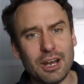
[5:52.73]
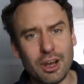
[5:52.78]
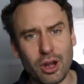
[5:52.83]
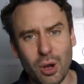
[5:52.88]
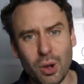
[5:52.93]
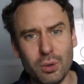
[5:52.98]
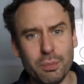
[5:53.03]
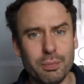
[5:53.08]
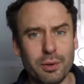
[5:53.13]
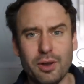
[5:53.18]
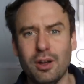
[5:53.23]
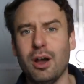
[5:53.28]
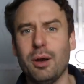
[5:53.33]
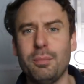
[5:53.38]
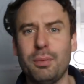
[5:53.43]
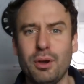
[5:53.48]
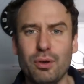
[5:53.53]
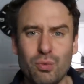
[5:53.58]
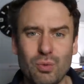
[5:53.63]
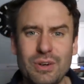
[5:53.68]
and open
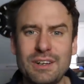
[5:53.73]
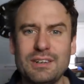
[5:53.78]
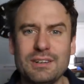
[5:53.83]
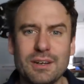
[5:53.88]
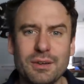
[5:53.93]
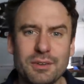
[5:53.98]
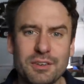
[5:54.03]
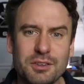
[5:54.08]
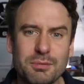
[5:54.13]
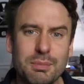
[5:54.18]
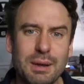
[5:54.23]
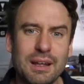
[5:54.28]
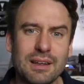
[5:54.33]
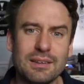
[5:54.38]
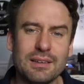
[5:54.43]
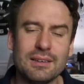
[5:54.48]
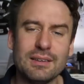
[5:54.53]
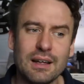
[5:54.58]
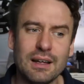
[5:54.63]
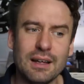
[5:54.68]
up a retail
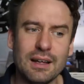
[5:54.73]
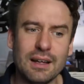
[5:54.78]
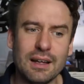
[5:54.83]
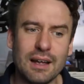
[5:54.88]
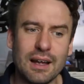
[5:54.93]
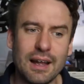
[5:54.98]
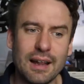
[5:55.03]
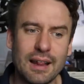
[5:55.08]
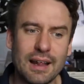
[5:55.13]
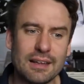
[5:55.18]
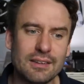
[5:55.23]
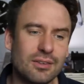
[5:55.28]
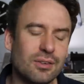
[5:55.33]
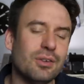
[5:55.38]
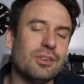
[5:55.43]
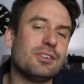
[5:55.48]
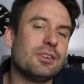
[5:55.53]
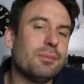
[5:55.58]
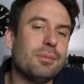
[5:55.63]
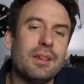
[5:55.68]
space. And that's
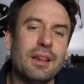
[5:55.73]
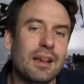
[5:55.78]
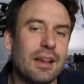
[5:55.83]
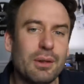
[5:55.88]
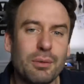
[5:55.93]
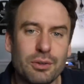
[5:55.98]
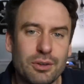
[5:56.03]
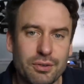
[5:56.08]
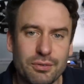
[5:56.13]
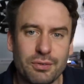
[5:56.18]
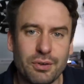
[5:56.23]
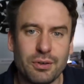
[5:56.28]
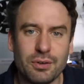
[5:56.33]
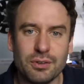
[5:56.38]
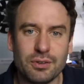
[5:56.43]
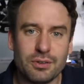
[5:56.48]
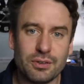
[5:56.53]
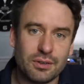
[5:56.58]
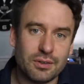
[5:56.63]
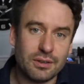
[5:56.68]
not something that they want to
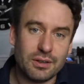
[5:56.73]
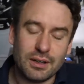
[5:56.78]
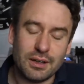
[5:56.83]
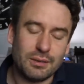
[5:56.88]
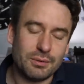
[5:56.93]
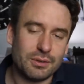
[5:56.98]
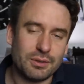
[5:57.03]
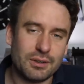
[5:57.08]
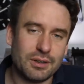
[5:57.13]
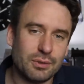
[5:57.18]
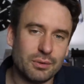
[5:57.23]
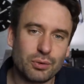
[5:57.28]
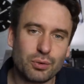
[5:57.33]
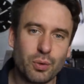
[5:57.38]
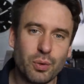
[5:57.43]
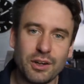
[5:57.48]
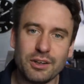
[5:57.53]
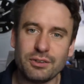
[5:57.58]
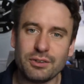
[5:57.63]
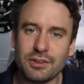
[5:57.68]
focus on. And it was
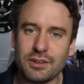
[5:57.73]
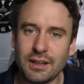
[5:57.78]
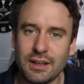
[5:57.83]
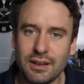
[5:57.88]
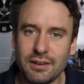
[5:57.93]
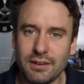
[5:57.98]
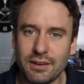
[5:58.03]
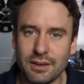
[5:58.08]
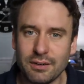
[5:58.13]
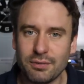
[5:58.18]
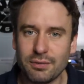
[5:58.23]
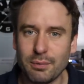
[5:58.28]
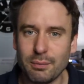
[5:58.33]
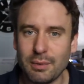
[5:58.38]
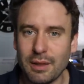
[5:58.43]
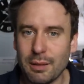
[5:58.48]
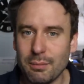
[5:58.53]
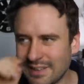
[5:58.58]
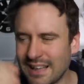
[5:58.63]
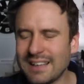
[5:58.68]
quite interesting hearing it from
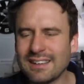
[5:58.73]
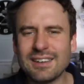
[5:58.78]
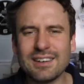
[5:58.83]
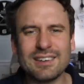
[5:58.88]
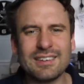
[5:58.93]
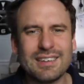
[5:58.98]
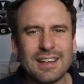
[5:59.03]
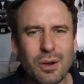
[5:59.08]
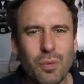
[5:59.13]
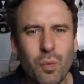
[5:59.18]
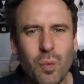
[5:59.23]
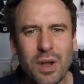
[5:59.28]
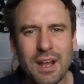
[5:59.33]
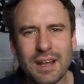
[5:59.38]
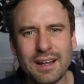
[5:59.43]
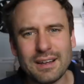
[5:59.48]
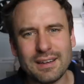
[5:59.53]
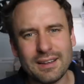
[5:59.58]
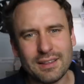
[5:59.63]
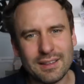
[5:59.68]
them. It does sound
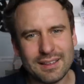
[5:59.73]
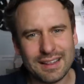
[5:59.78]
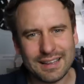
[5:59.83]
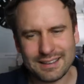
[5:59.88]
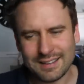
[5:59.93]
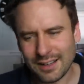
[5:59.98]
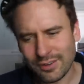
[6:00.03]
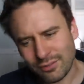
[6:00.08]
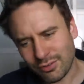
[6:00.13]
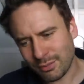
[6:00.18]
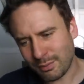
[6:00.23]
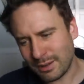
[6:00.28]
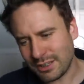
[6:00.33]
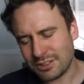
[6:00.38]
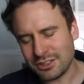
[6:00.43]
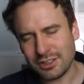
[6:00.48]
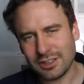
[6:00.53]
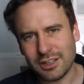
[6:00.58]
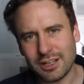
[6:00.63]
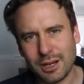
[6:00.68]
weird, this
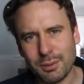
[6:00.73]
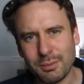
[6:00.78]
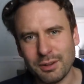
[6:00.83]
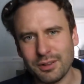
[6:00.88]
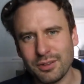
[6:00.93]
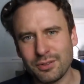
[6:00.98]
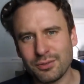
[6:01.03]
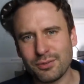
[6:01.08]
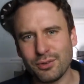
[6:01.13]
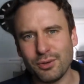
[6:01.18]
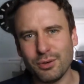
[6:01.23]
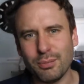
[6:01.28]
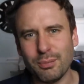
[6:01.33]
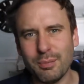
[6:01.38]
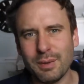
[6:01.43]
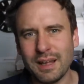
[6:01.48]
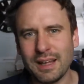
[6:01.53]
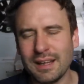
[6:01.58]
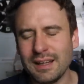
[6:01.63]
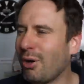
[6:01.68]
information coming through
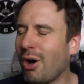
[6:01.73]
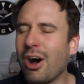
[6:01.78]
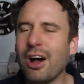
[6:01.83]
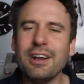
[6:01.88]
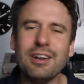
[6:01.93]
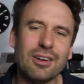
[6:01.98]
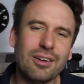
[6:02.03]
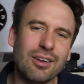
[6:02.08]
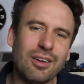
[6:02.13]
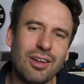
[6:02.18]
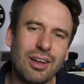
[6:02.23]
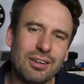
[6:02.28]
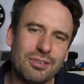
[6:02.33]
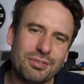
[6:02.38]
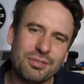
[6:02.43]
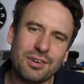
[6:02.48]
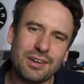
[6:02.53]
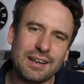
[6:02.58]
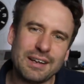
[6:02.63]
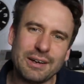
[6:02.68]
me. I don't like
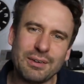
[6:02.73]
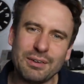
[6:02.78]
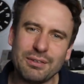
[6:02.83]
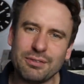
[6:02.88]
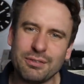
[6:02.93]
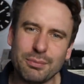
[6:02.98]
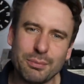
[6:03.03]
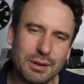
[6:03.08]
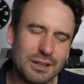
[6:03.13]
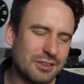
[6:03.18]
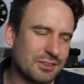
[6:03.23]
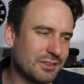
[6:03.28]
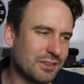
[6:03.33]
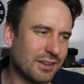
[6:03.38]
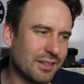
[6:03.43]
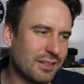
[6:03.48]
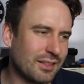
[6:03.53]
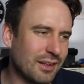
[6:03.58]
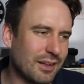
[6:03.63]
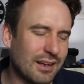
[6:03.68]
finding out information
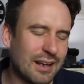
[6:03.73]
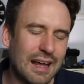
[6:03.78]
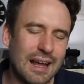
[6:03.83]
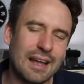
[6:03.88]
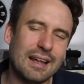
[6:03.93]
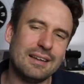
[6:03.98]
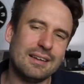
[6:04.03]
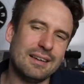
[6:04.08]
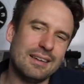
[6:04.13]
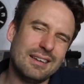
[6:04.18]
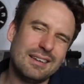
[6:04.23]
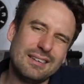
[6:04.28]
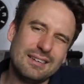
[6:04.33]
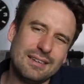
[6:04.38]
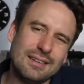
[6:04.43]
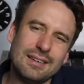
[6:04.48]
third hand, and this